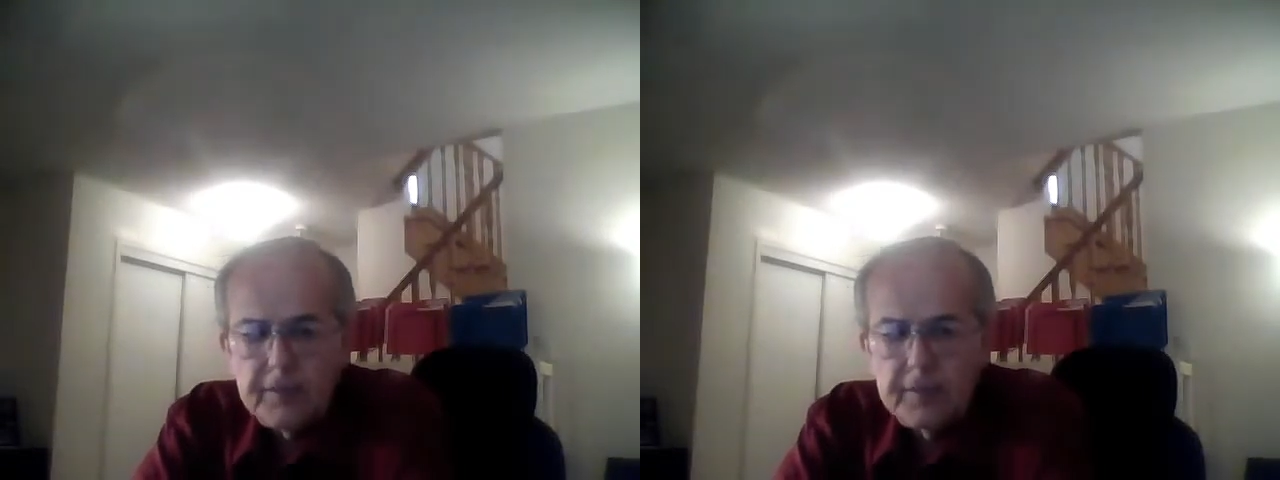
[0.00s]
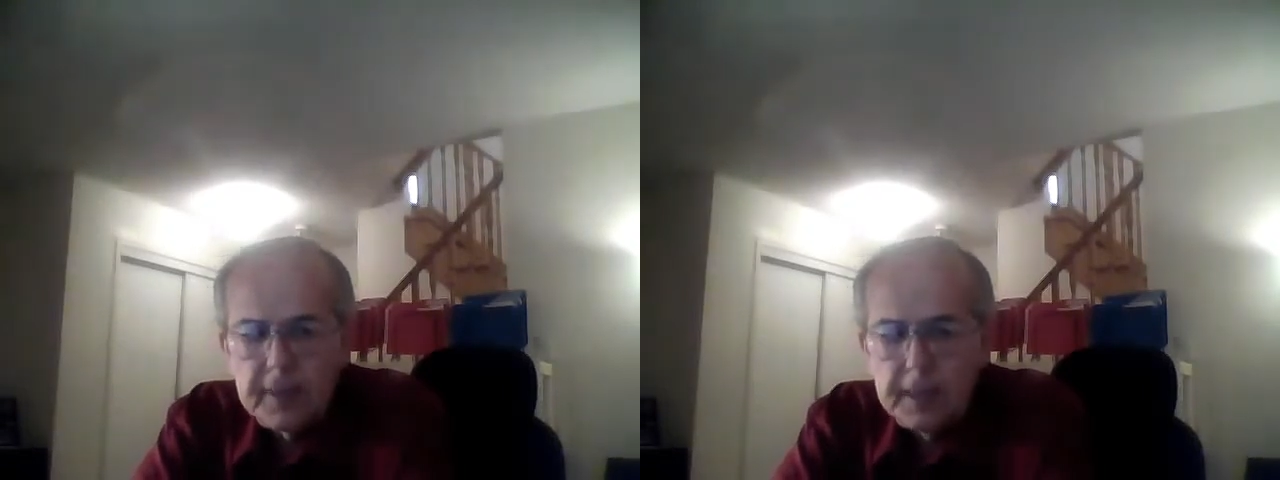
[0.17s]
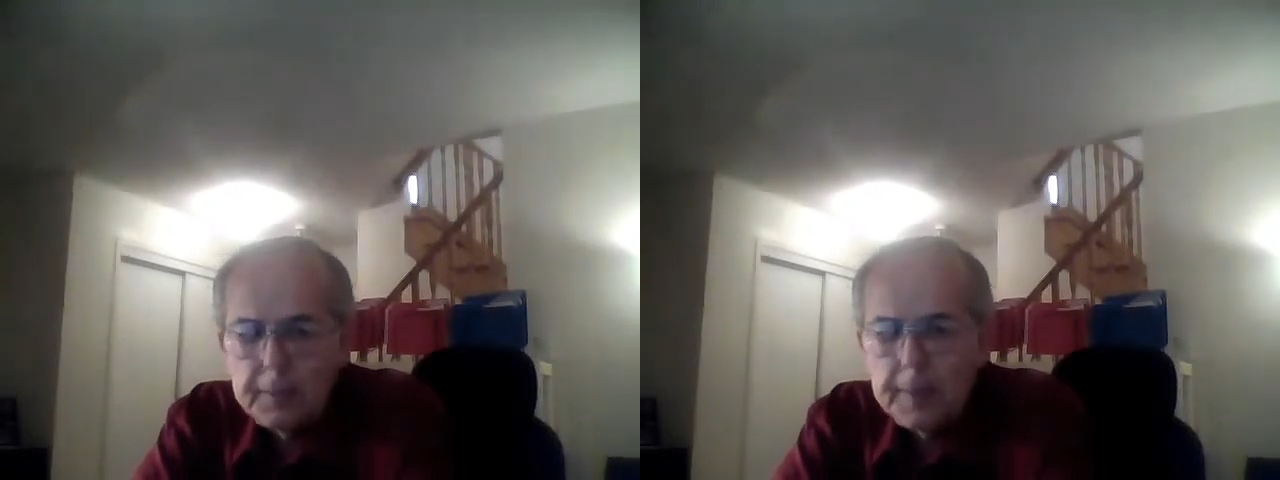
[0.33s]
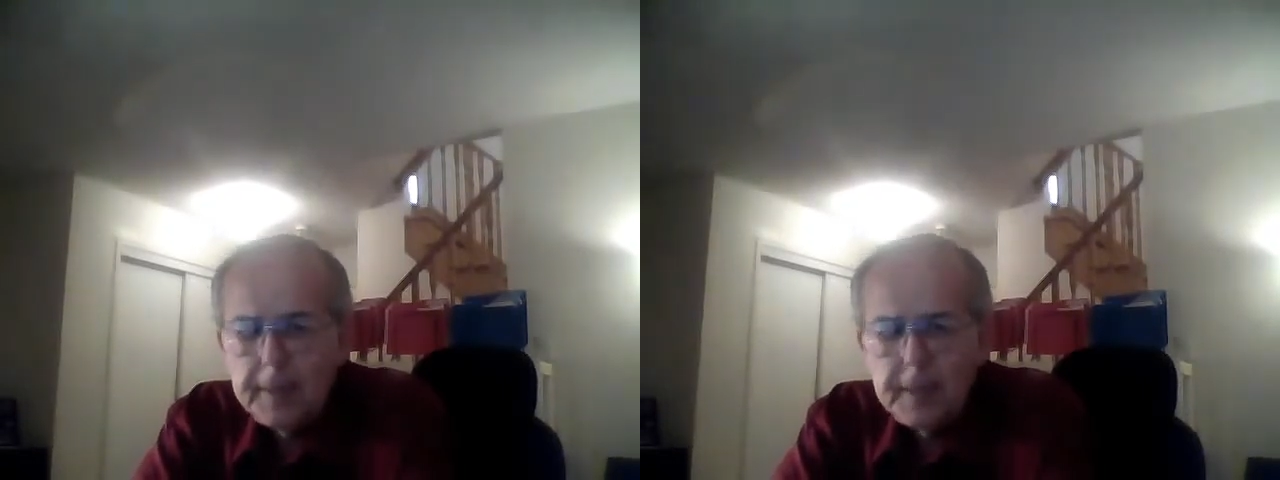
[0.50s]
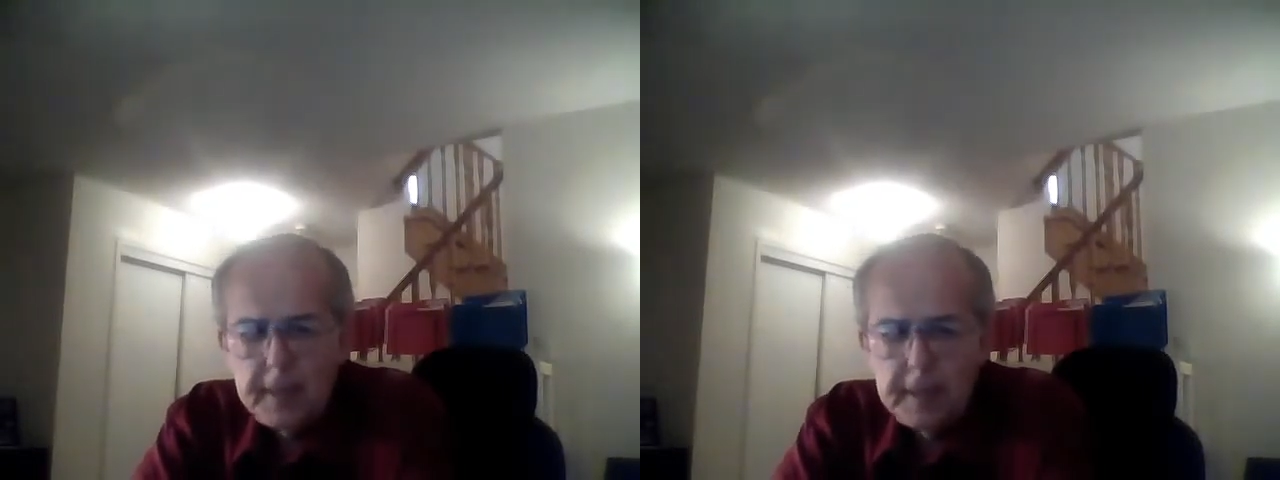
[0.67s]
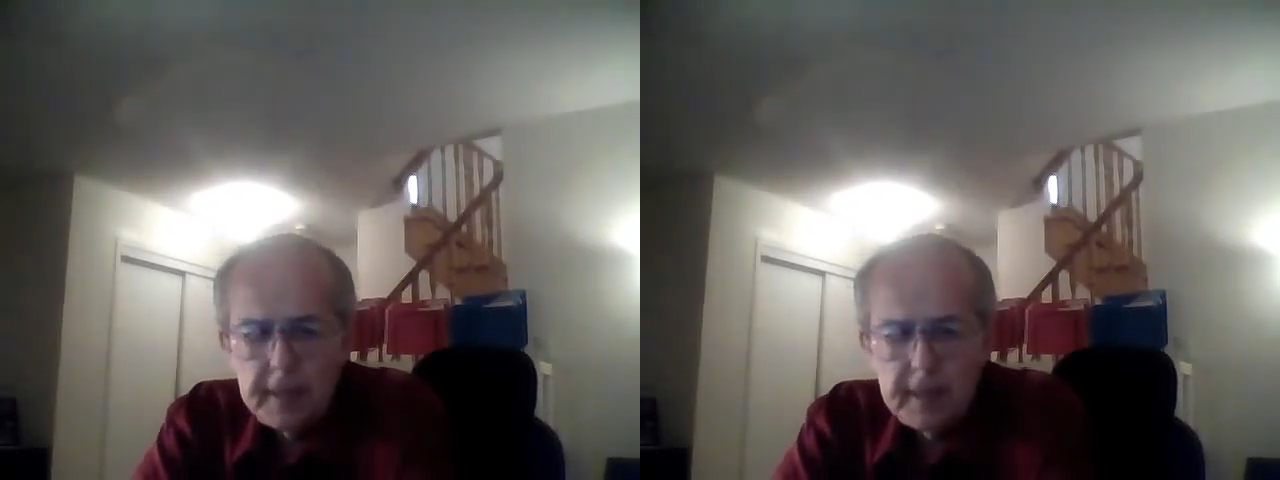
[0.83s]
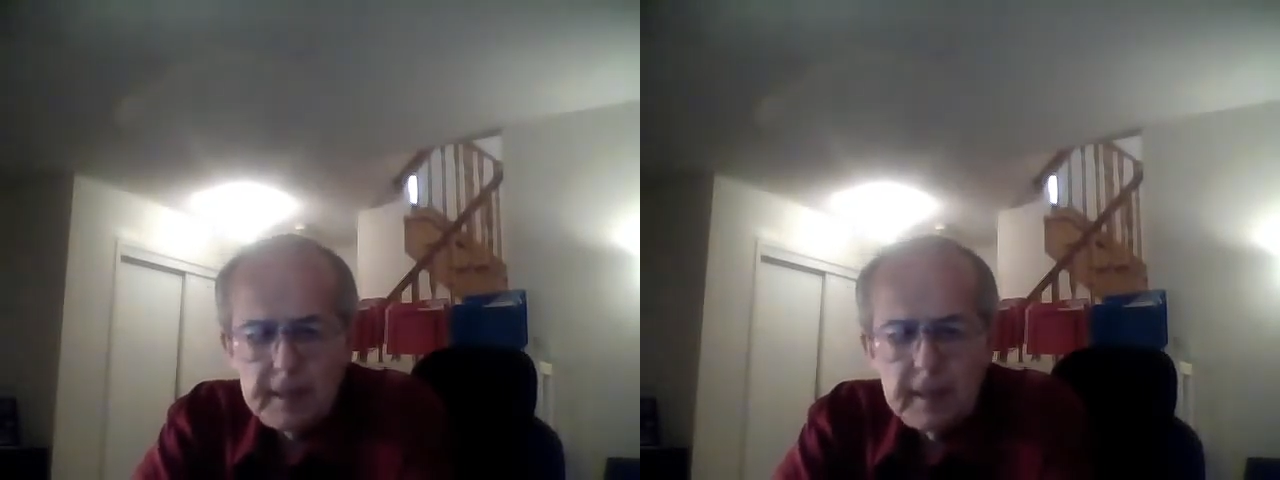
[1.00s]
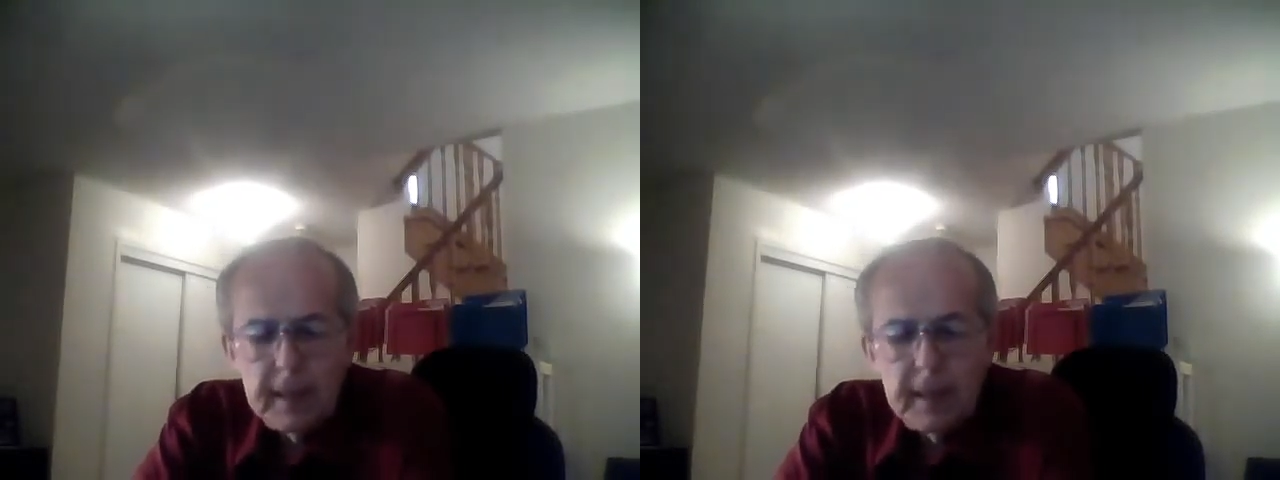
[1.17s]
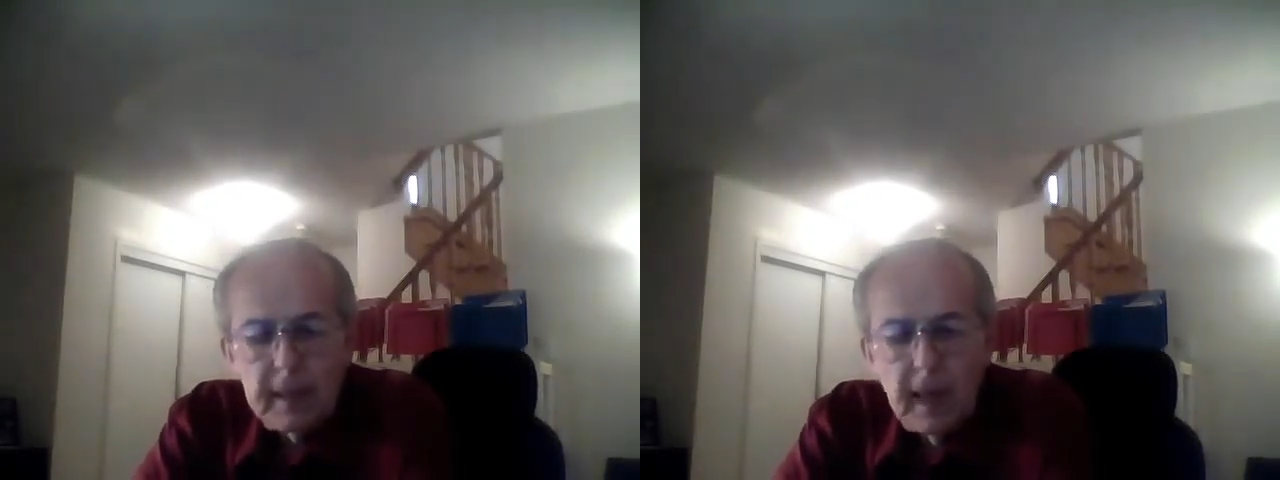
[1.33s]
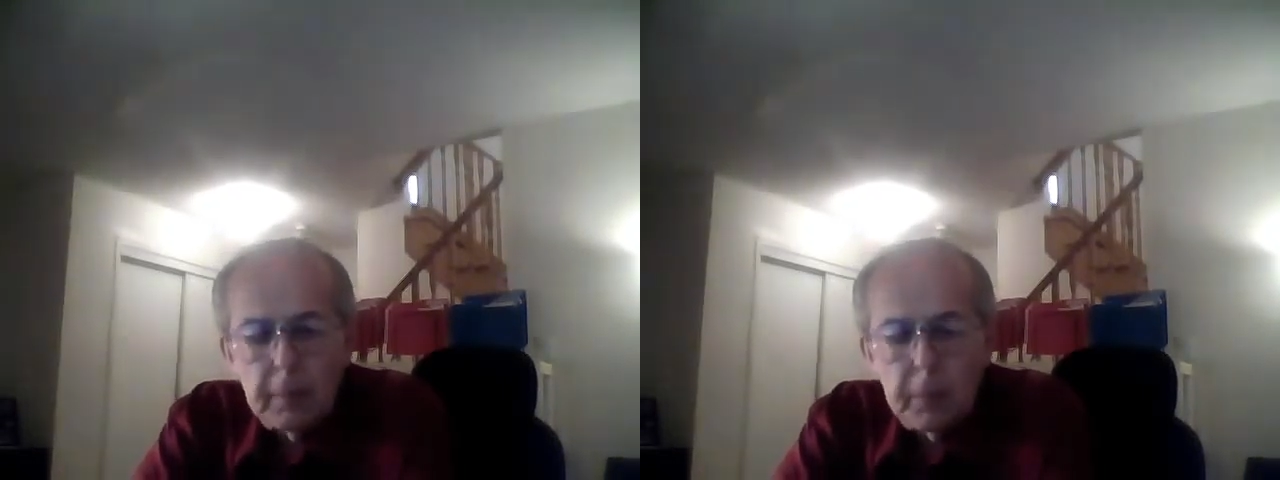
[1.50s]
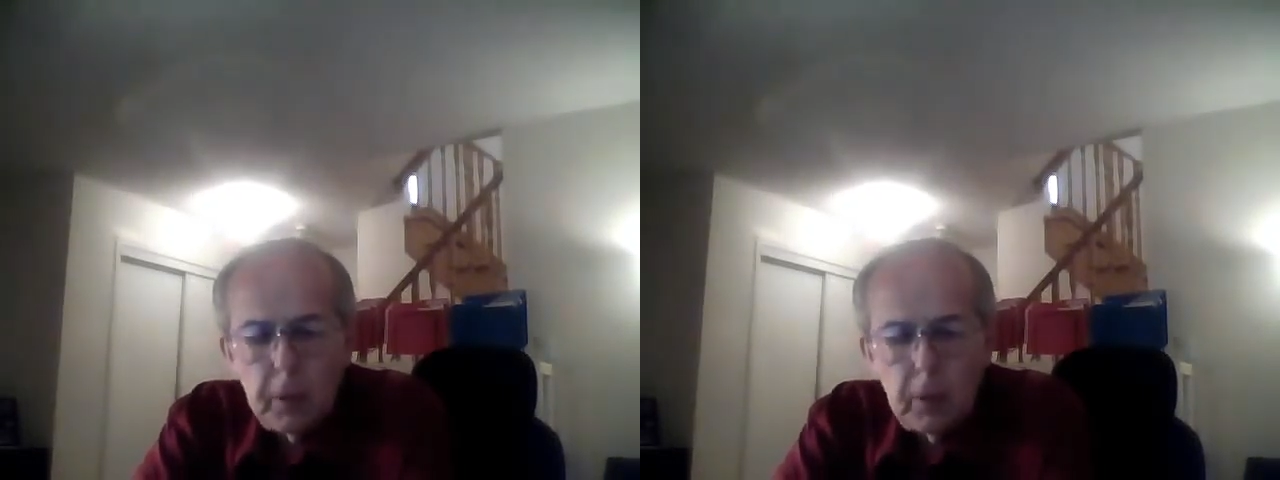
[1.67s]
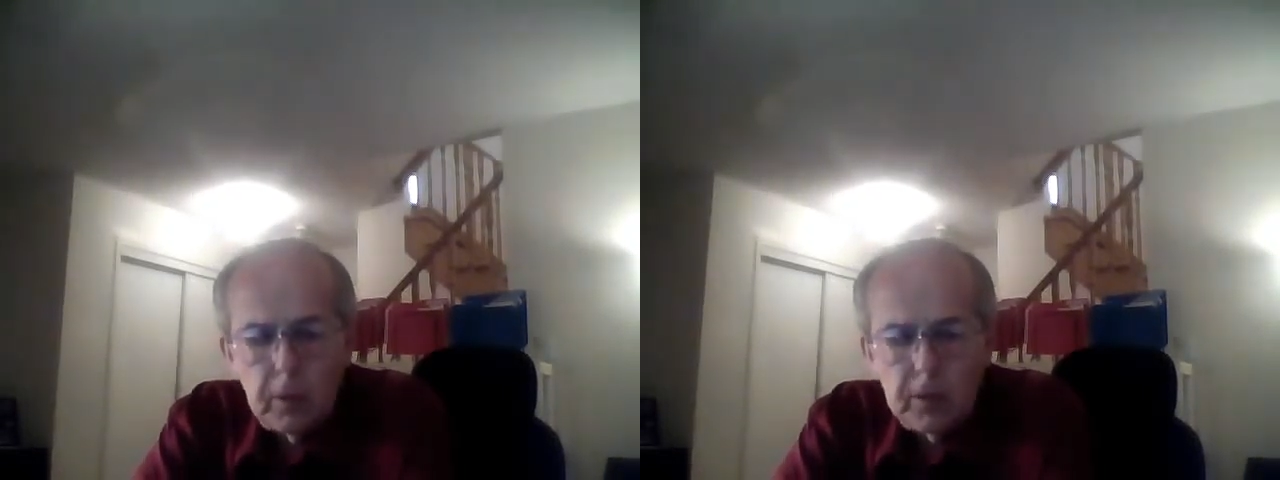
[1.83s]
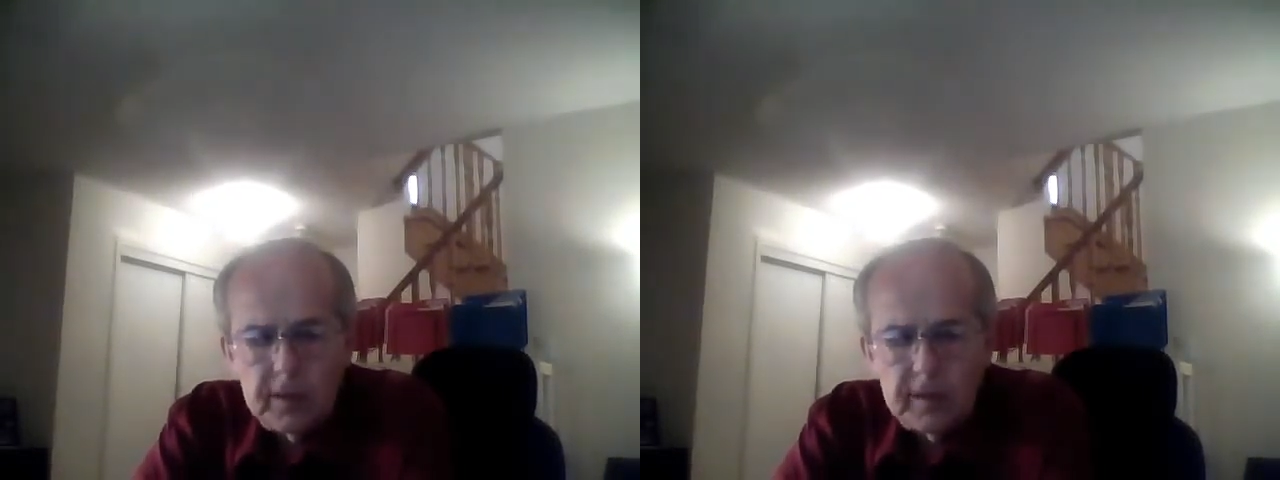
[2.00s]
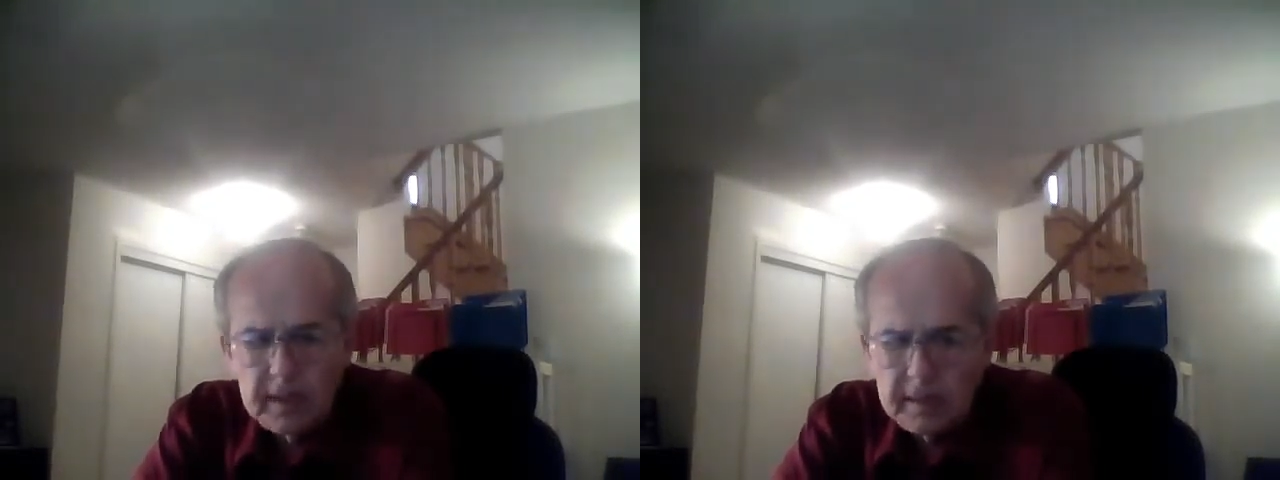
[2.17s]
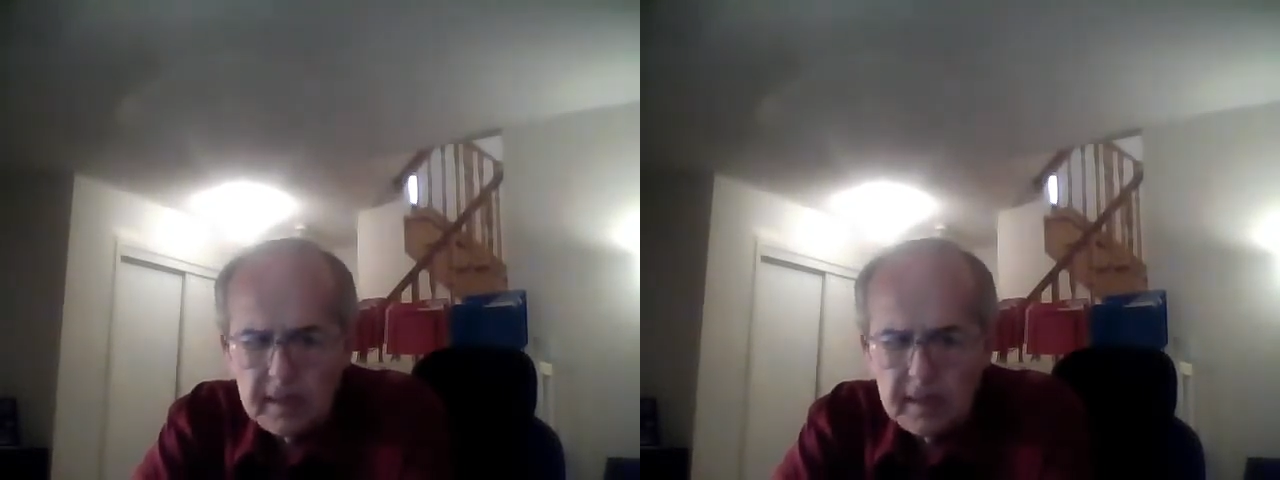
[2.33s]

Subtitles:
and the FTP